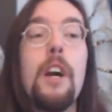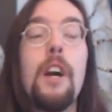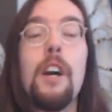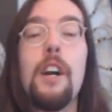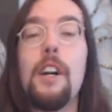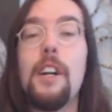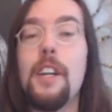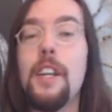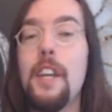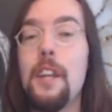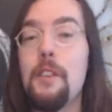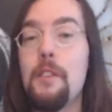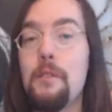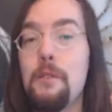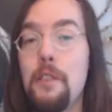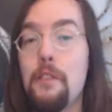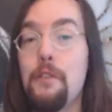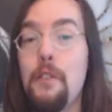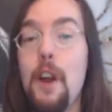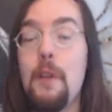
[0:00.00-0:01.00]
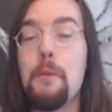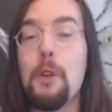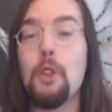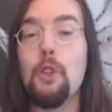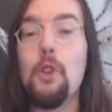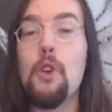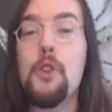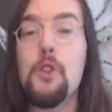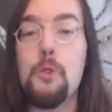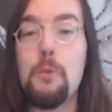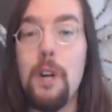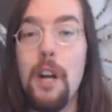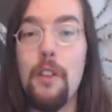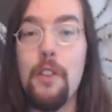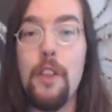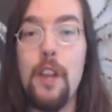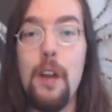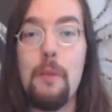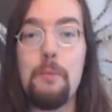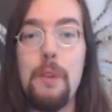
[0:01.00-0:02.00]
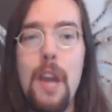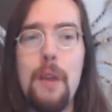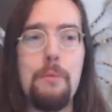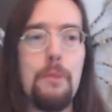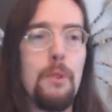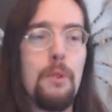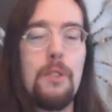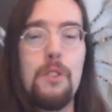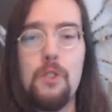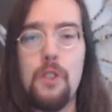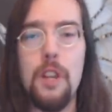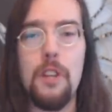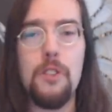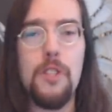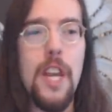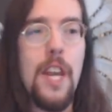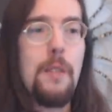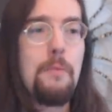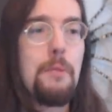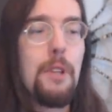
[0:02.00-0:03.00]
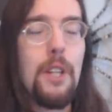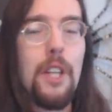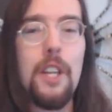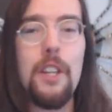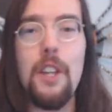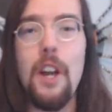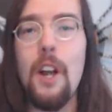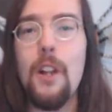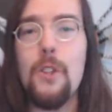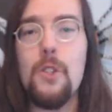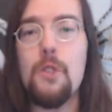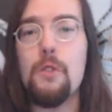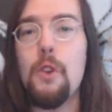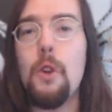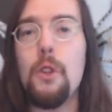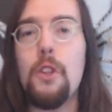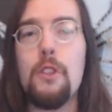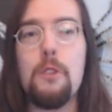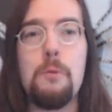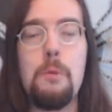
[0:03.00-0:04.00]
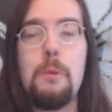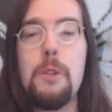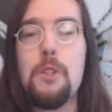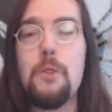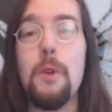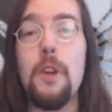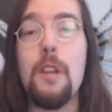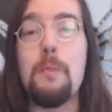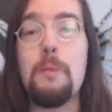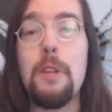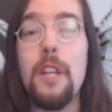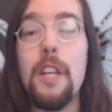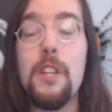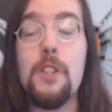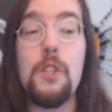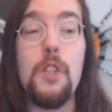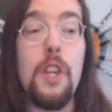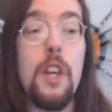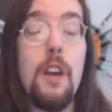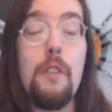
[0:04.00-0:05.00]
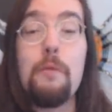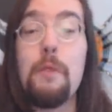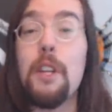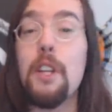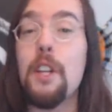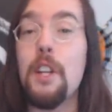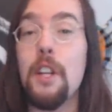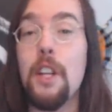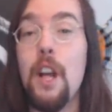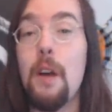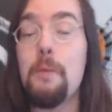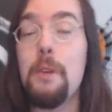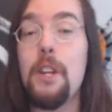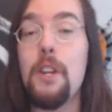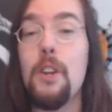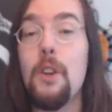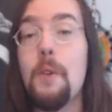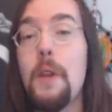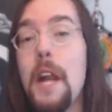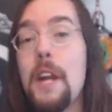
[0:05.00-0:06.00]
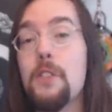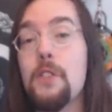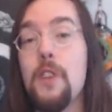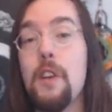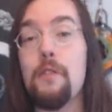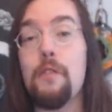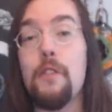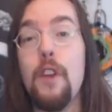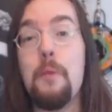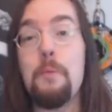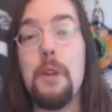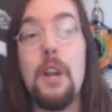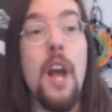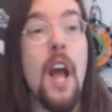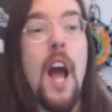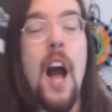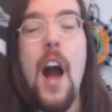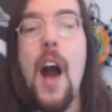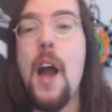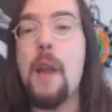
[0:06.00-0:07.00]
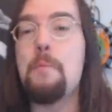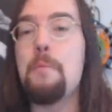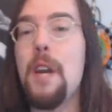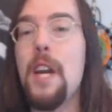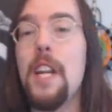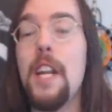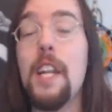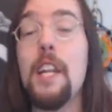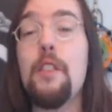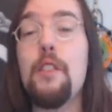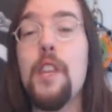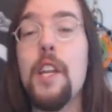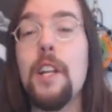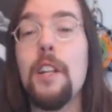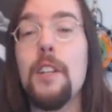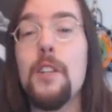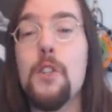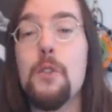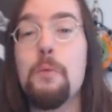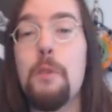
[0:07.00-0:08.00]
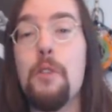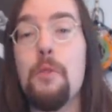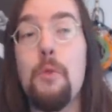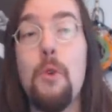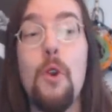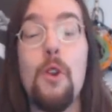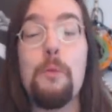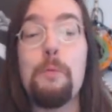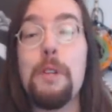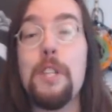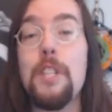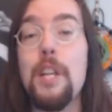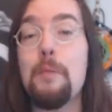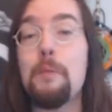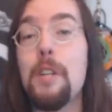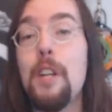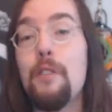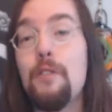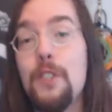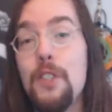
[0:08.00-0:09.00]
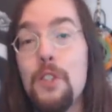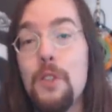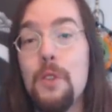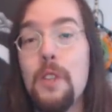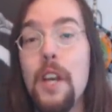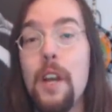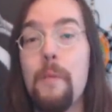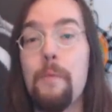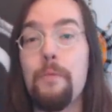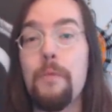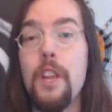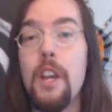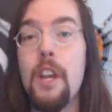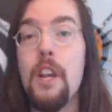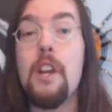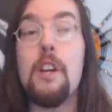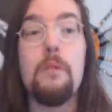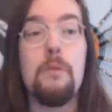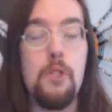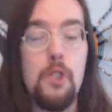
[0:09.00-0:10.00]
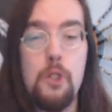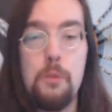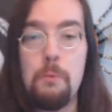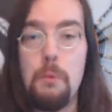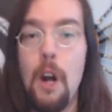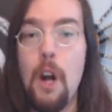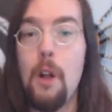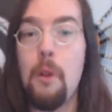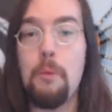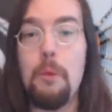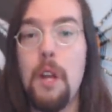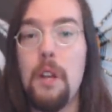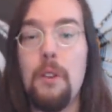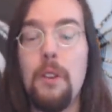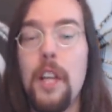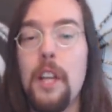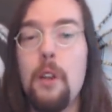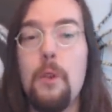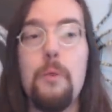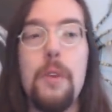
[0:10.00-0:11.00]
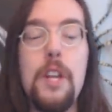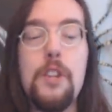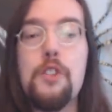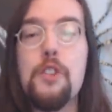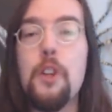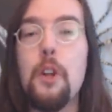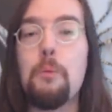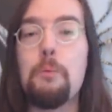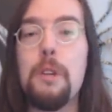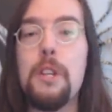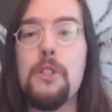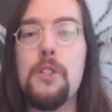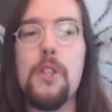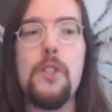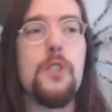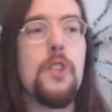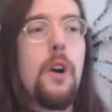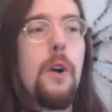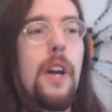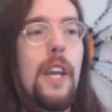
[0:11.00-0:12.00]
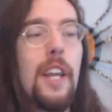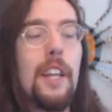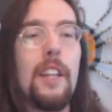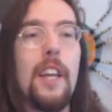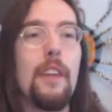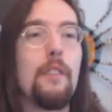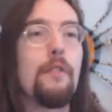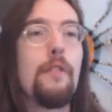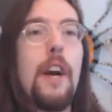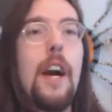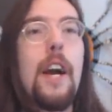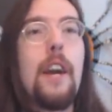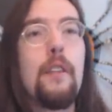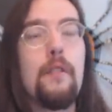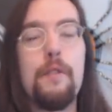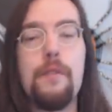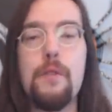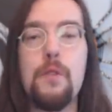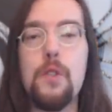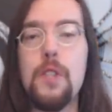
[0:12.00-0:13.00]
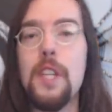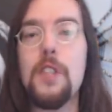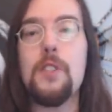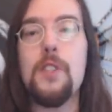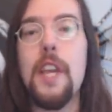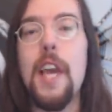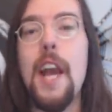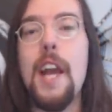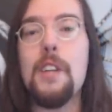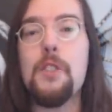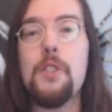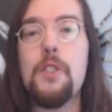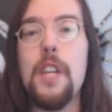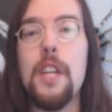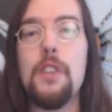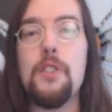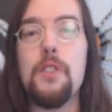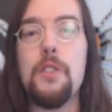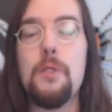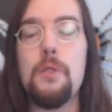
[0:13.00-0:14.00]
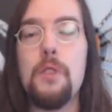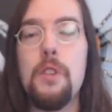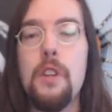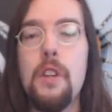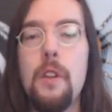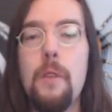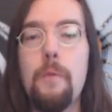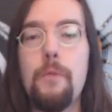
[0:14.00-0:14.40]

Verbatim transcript: Uh, the farmer looks wealthy on paper. Well, he's got $10 million of holdings, maybe $20 million. Is the government going to come in and harass farmer? I bet anything Elizabeth Warren would be dumb enough to do that. Small, like a regional business. Oh, I got like five, six gas stations.